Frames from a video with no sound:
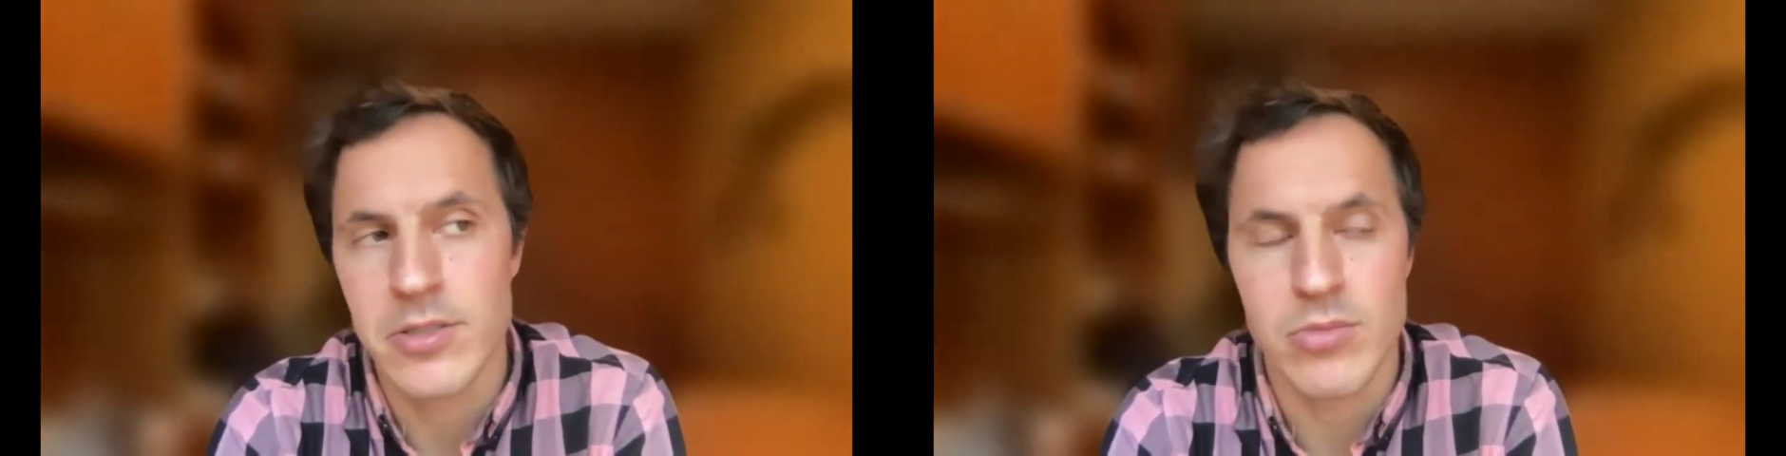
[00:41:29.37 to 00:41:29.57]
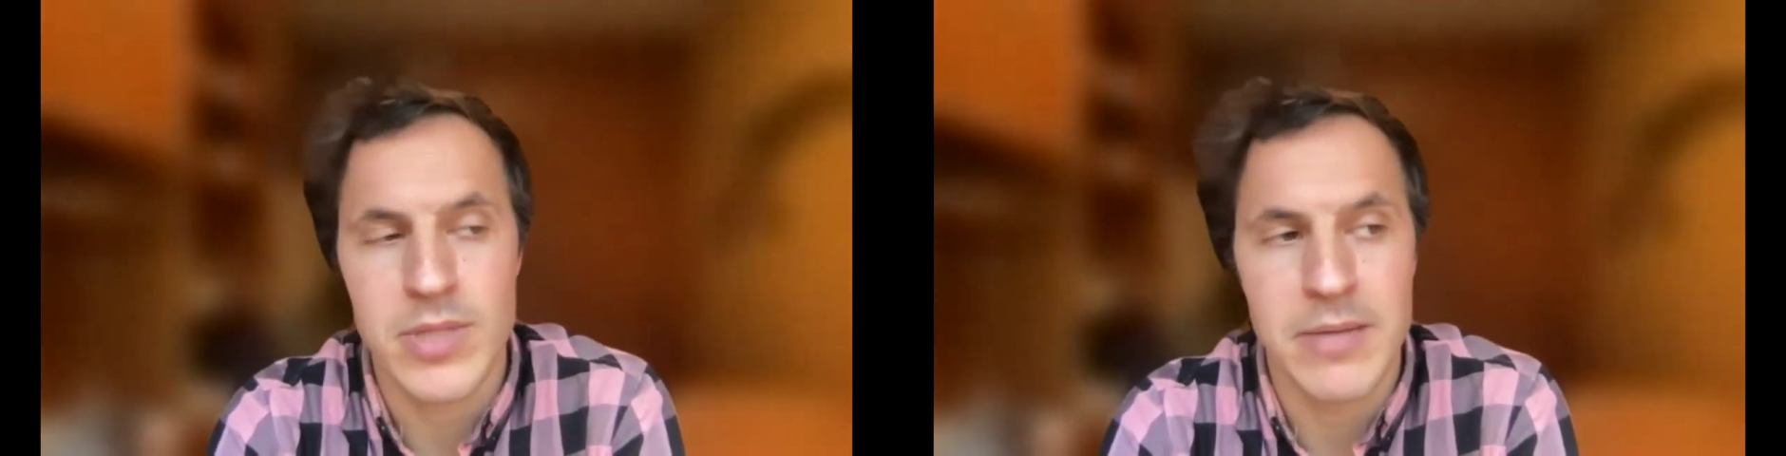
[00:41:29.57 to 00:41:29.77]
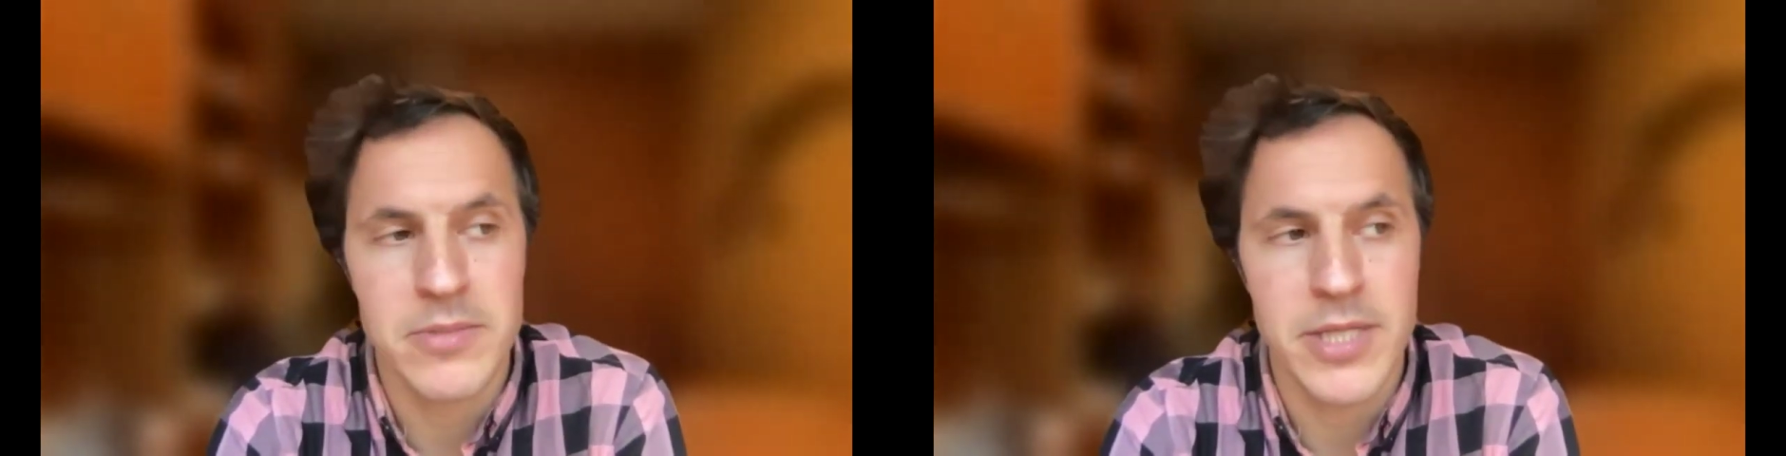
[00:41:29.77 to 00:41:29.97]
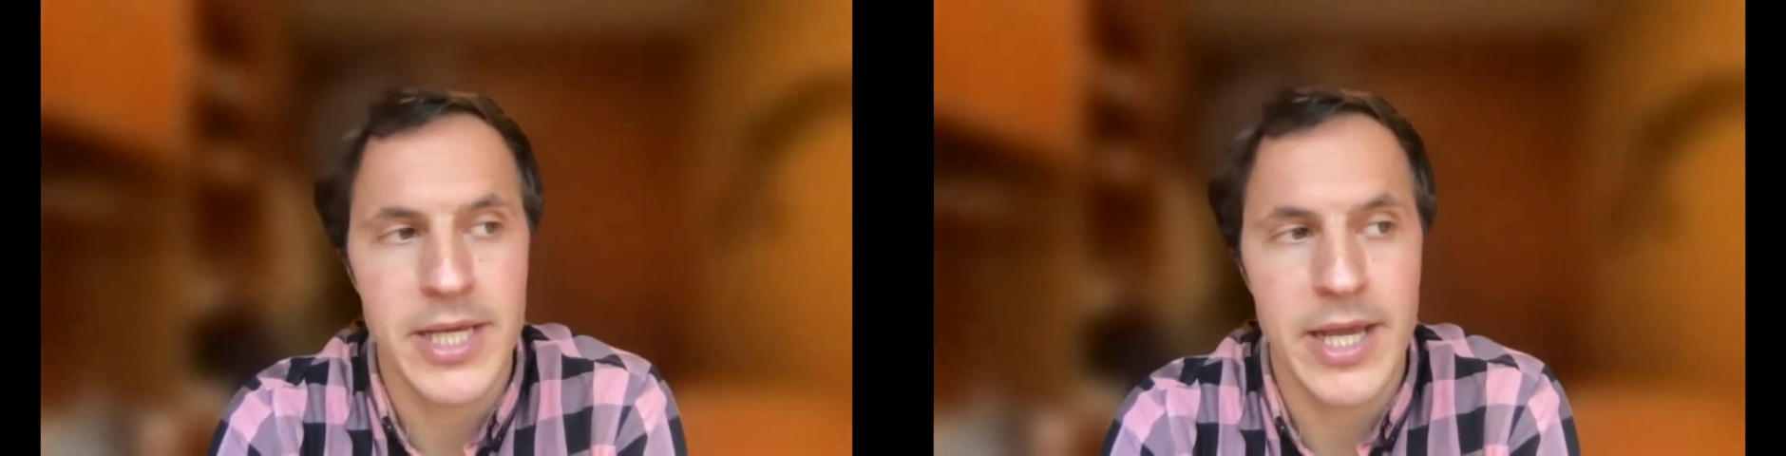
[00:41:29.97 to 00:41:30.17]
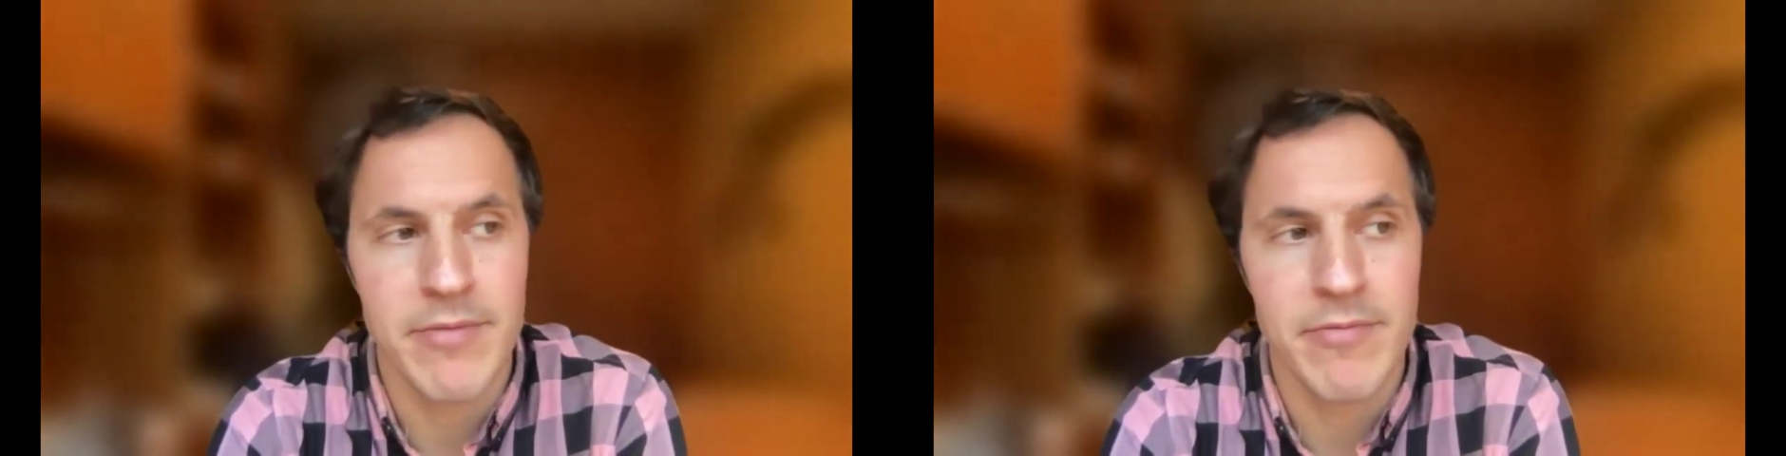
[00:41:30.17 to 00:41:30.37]
sometimes
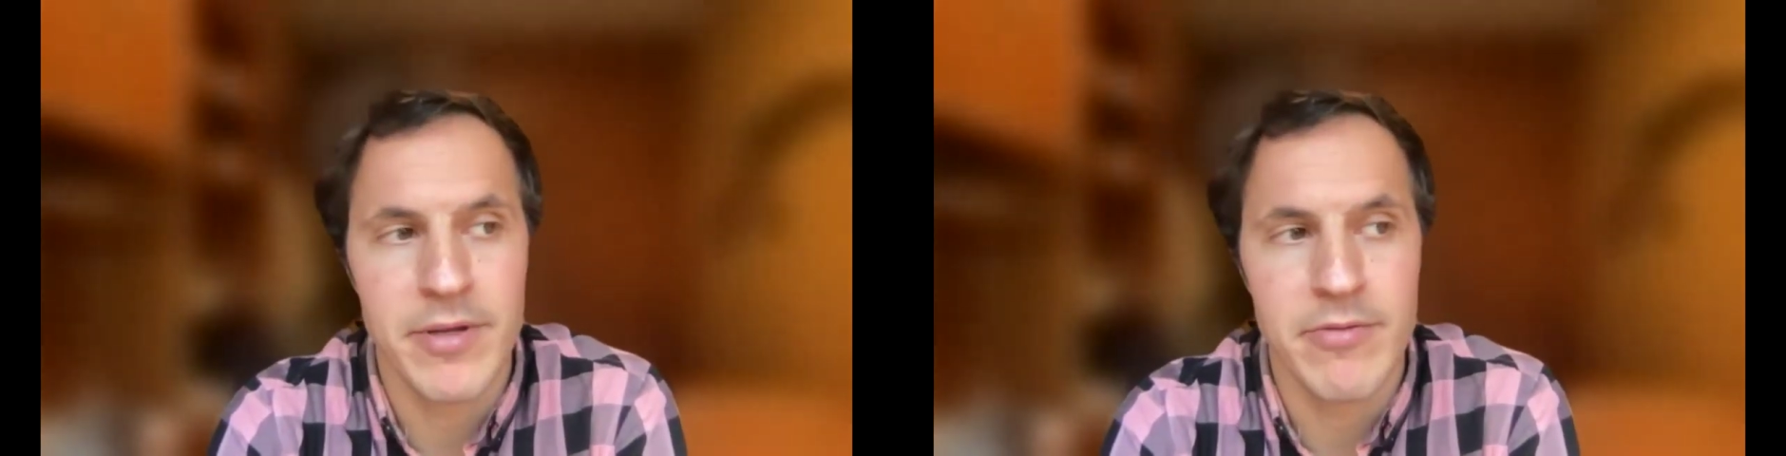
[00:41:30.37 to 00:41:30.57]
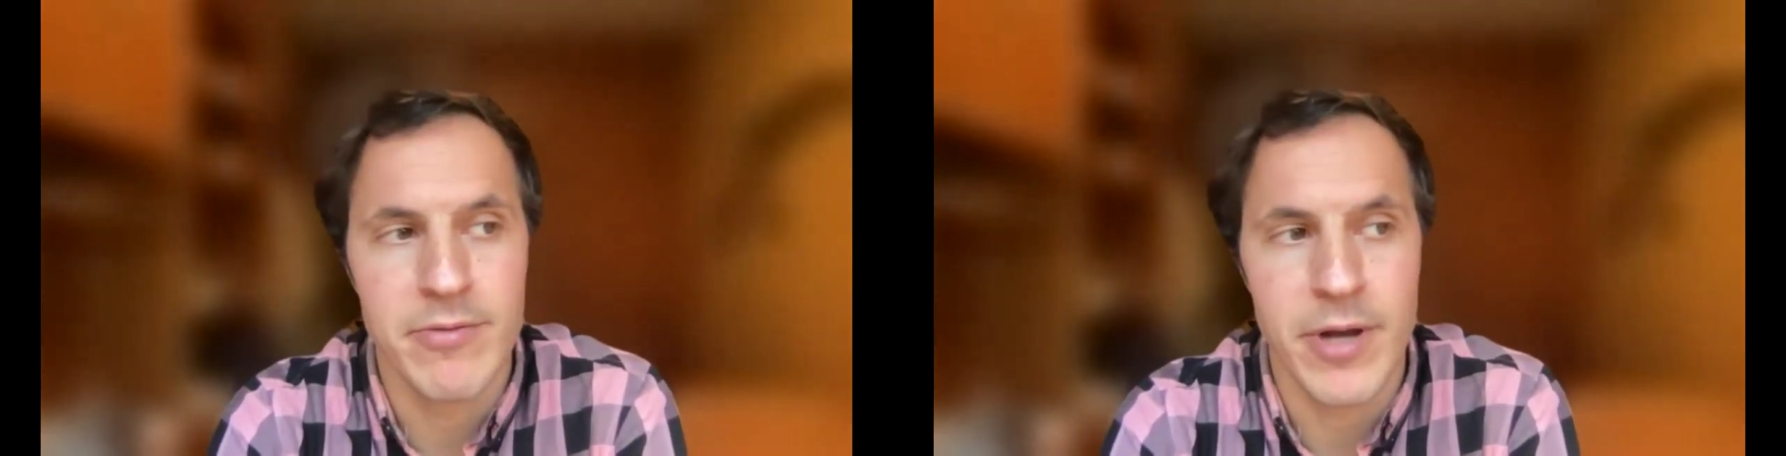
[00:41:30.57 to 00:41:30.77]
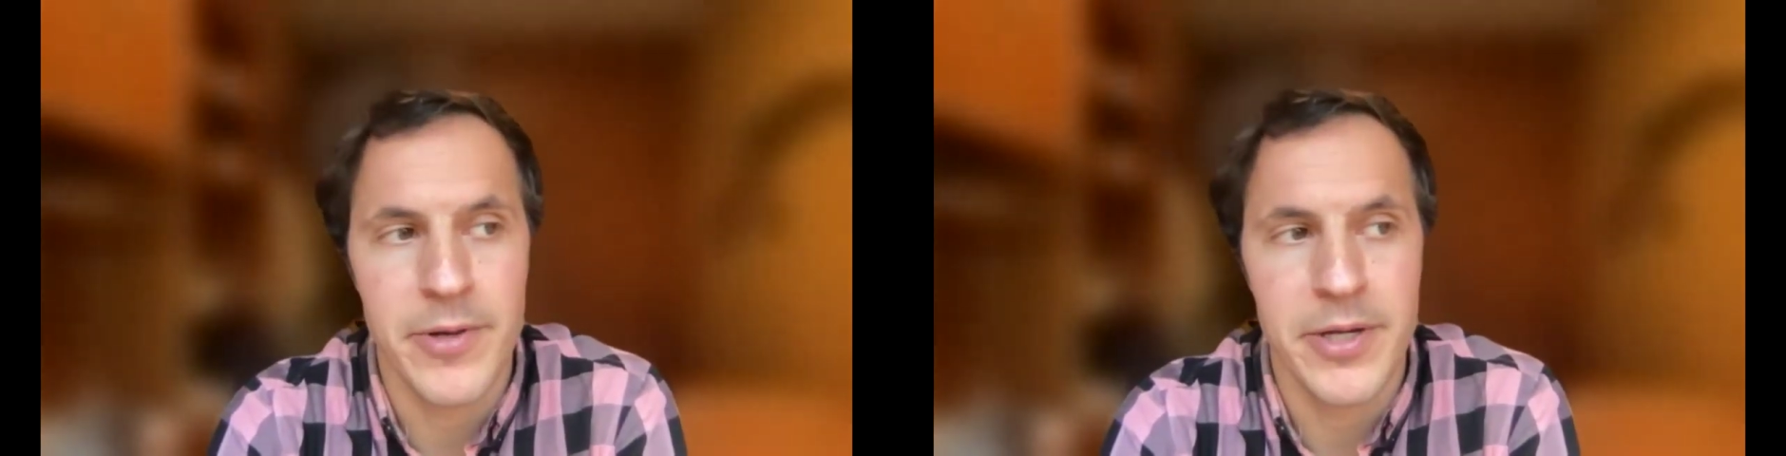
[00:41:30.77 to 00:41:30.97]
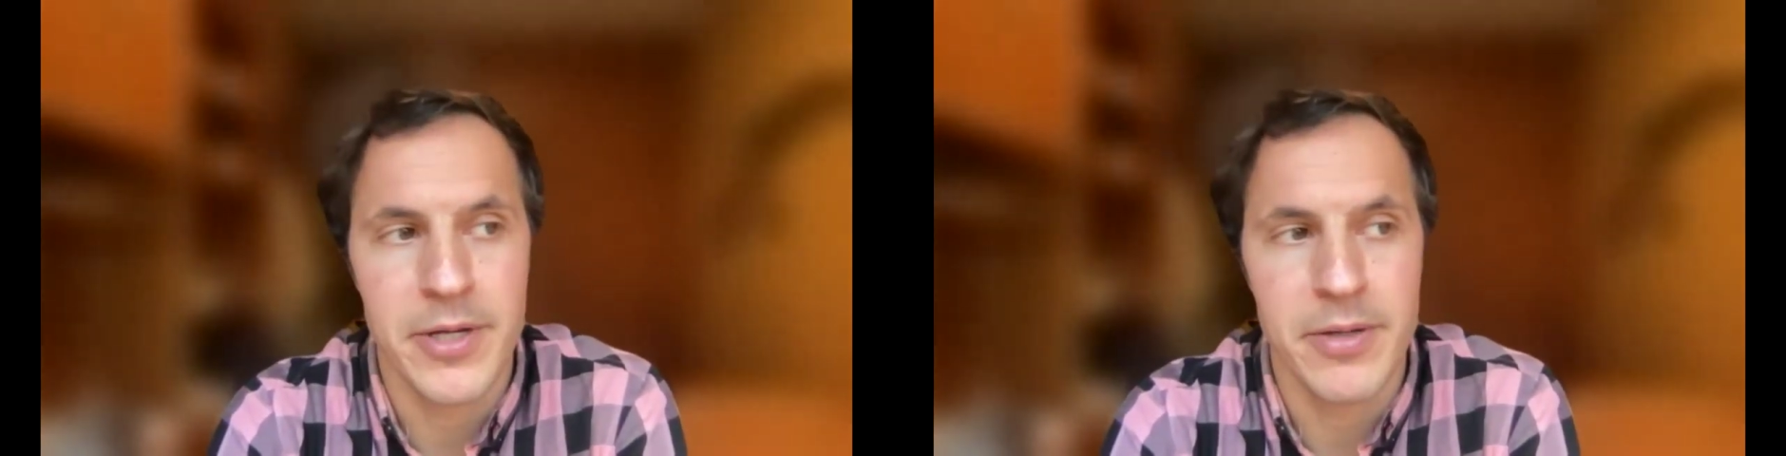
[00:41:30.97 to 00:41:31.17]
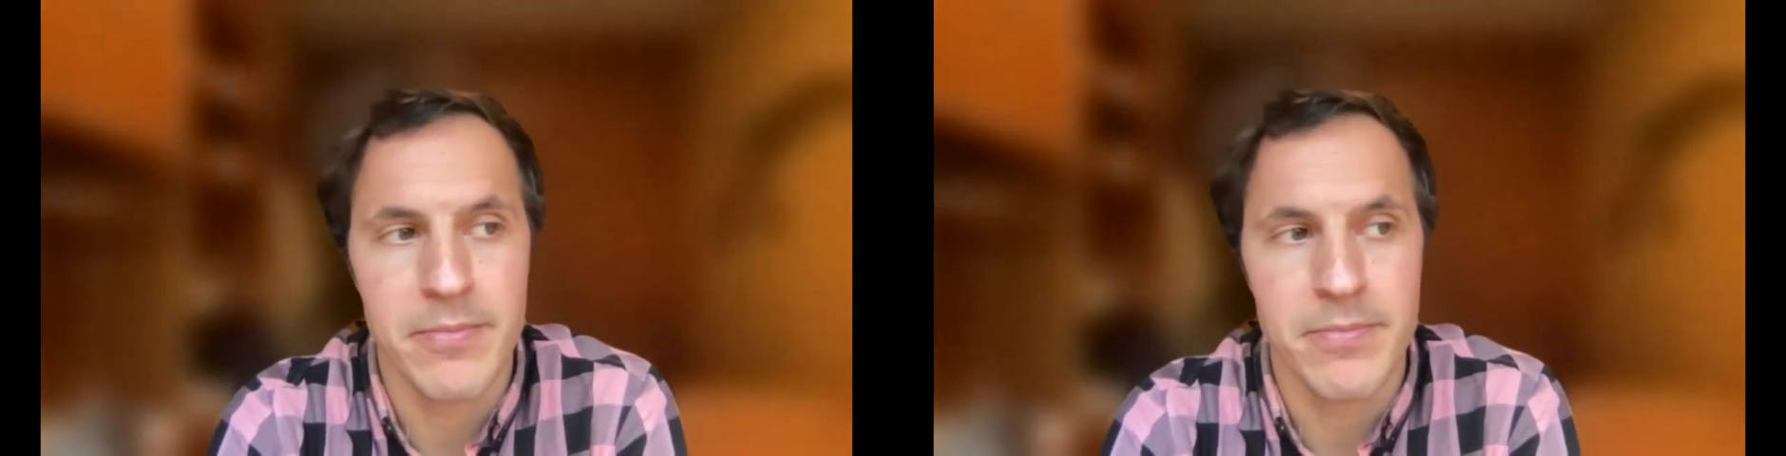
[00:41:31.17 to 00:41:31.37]
they can be
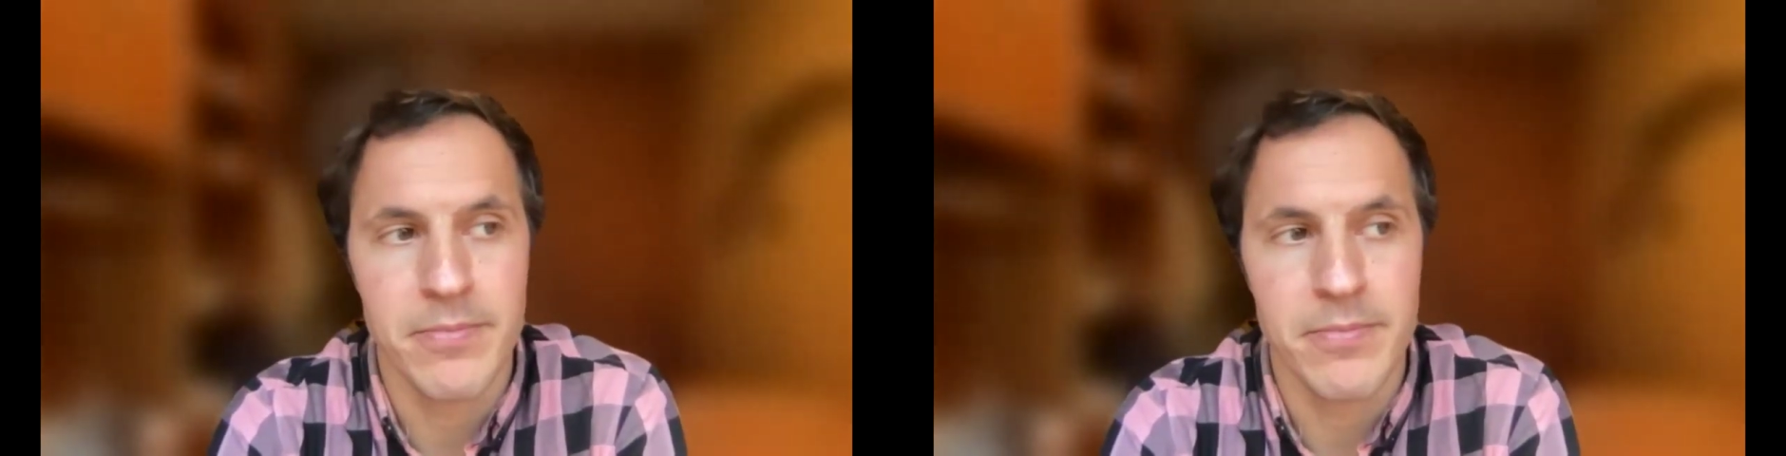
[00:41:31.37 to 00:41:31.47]
very